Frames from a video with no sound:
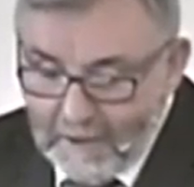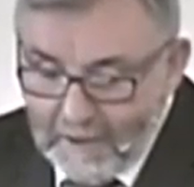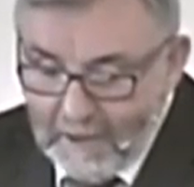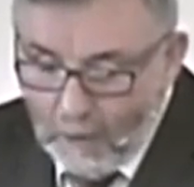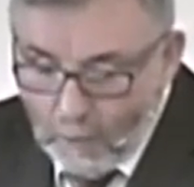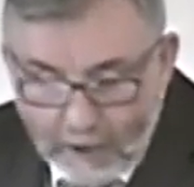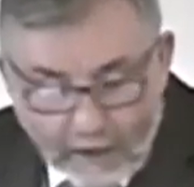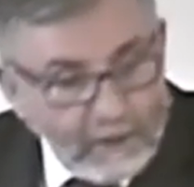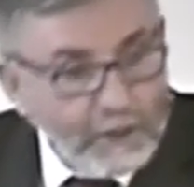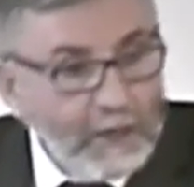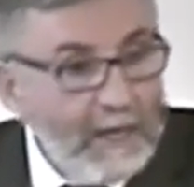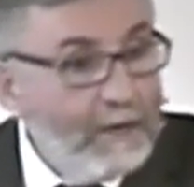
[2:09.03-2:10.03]
And we are
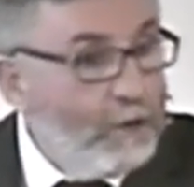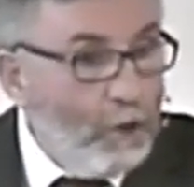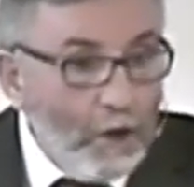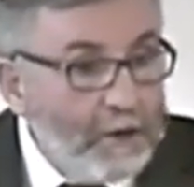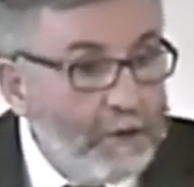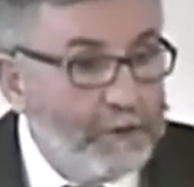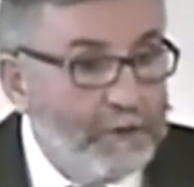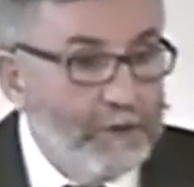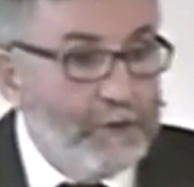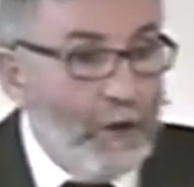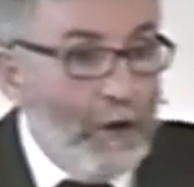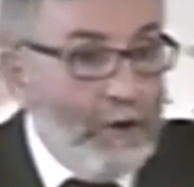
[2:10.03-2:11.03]
sent not into the
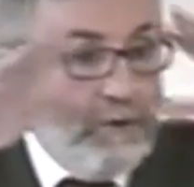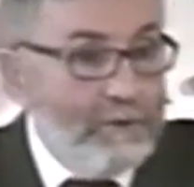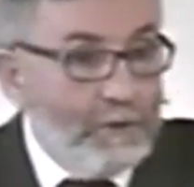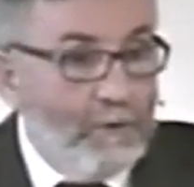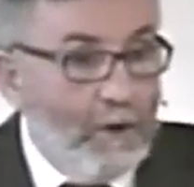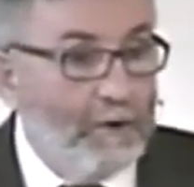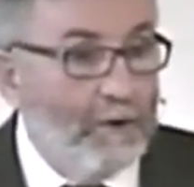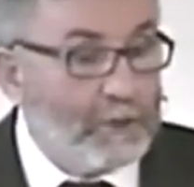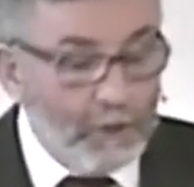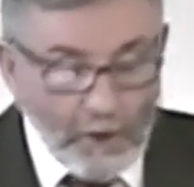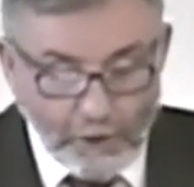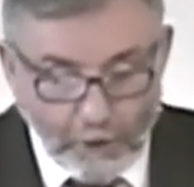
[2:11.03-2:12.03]
towns around us,
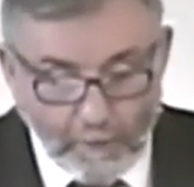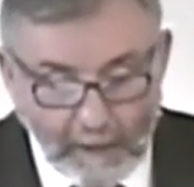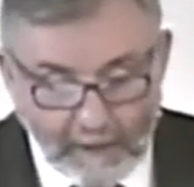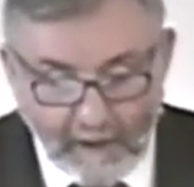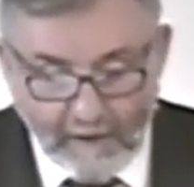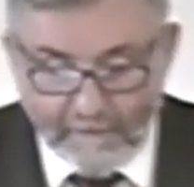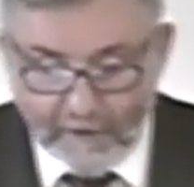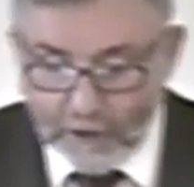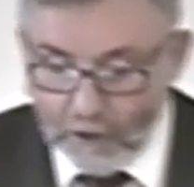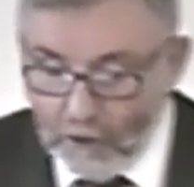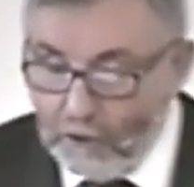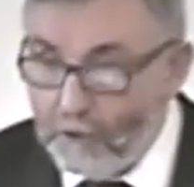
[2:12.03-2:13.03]
not to make that
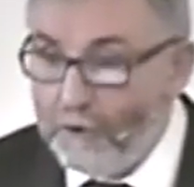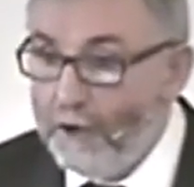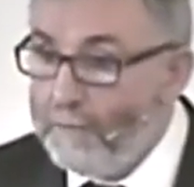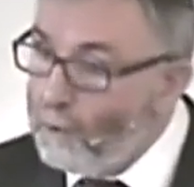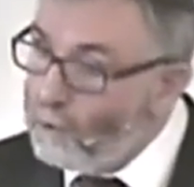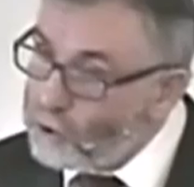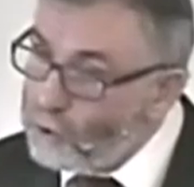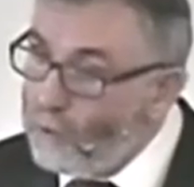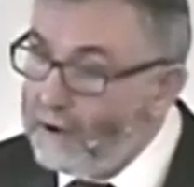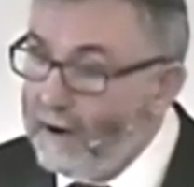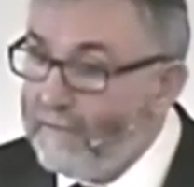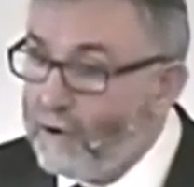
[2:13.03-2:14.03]
physical journey, but to
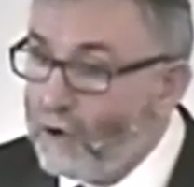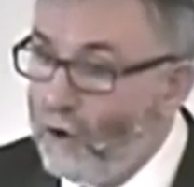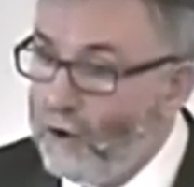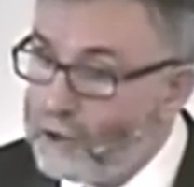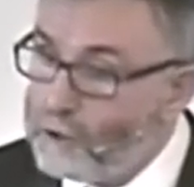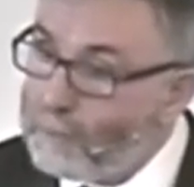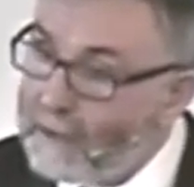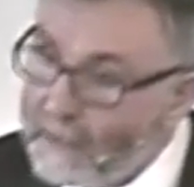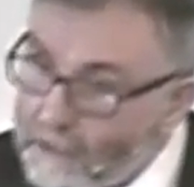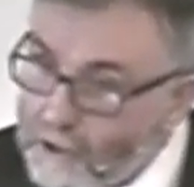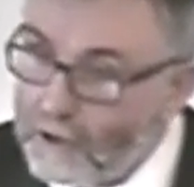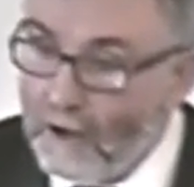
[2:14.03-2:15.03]
wherever God has
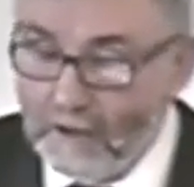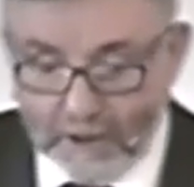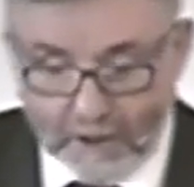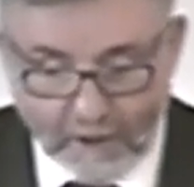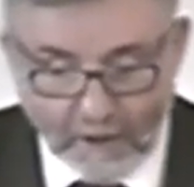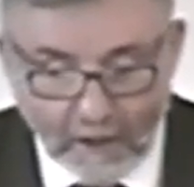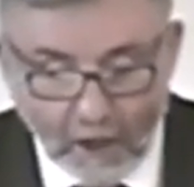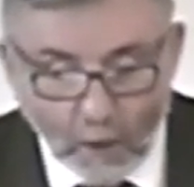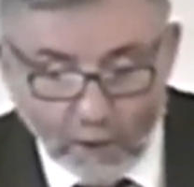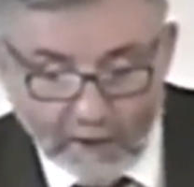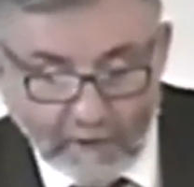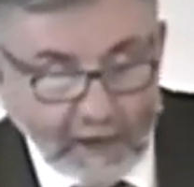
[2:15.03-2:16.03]
placed us,
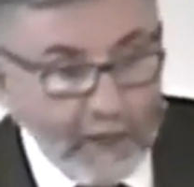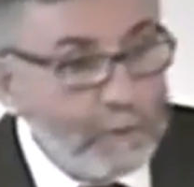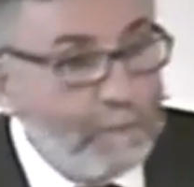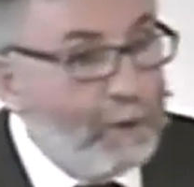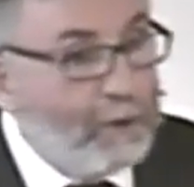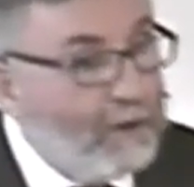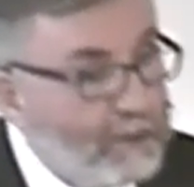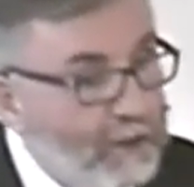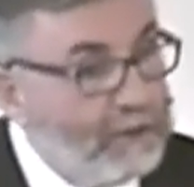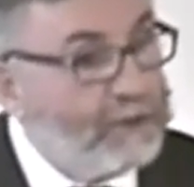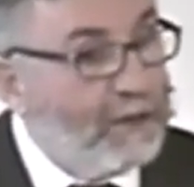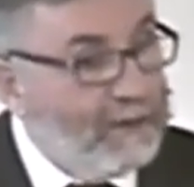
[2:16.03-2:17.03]
wherever he's put us.
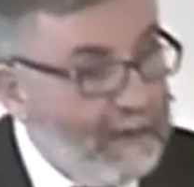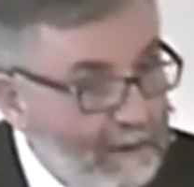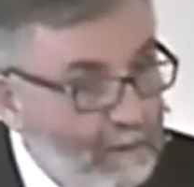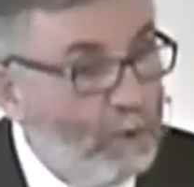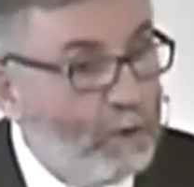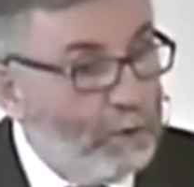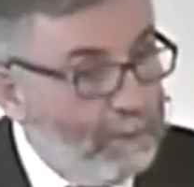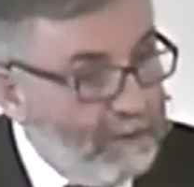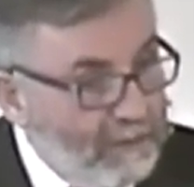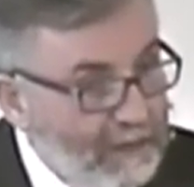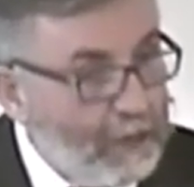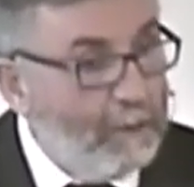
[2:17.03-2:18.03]
And tonight, we're going to be
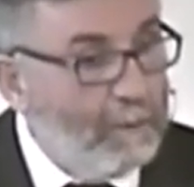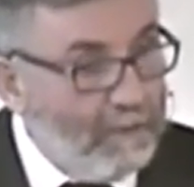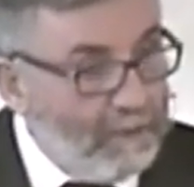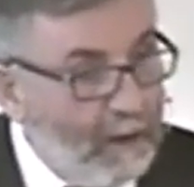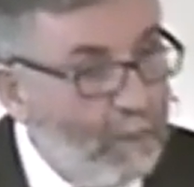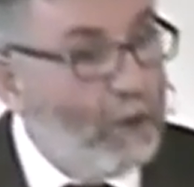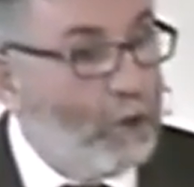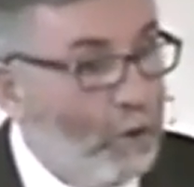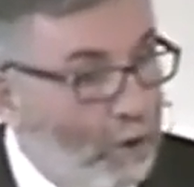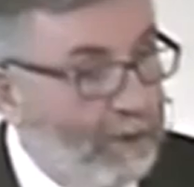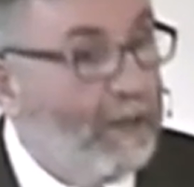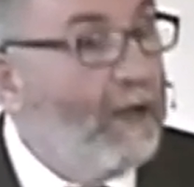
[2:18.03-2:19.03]
thinking about that. We
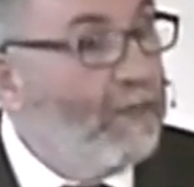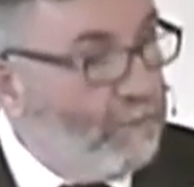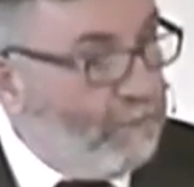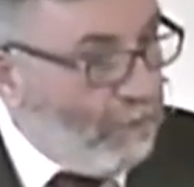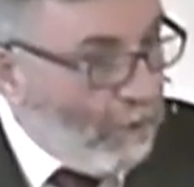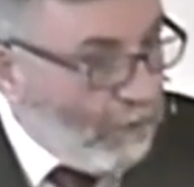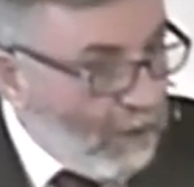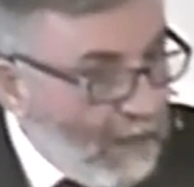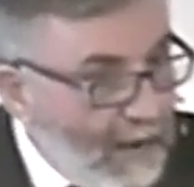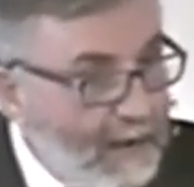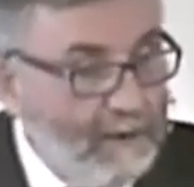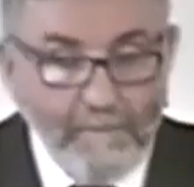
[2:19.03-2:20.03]
call it the front
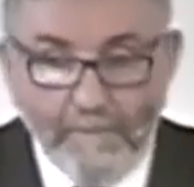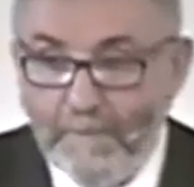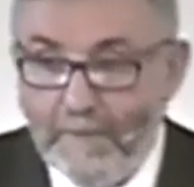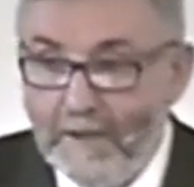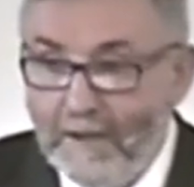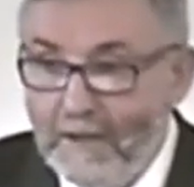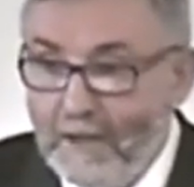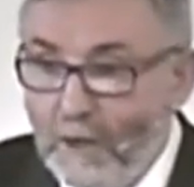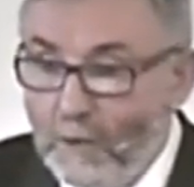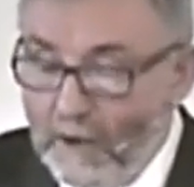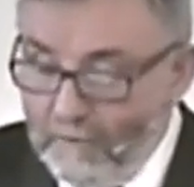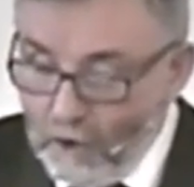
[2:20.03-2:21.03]
line,
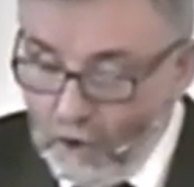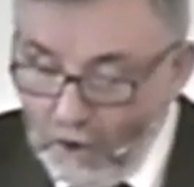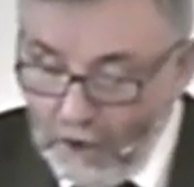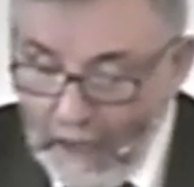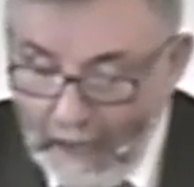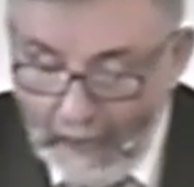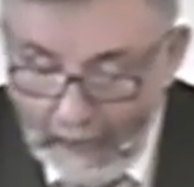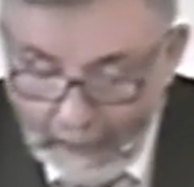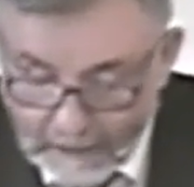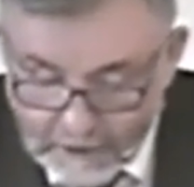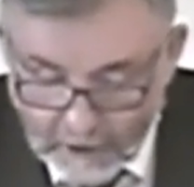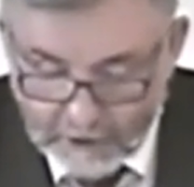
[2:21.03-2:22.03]
wherever God
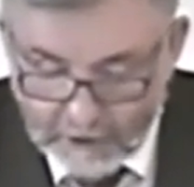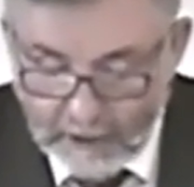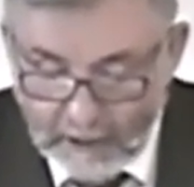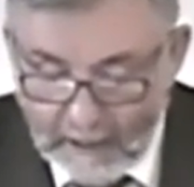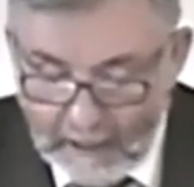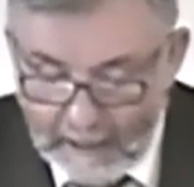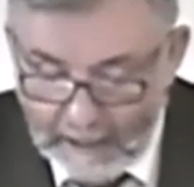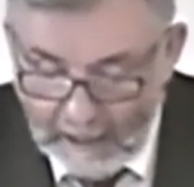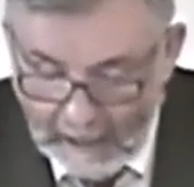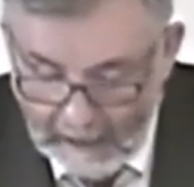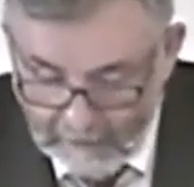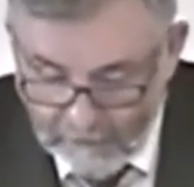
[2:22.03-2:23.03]
has us in
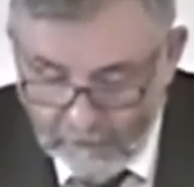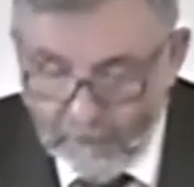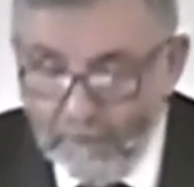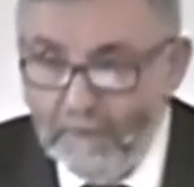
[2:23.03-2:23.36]
life.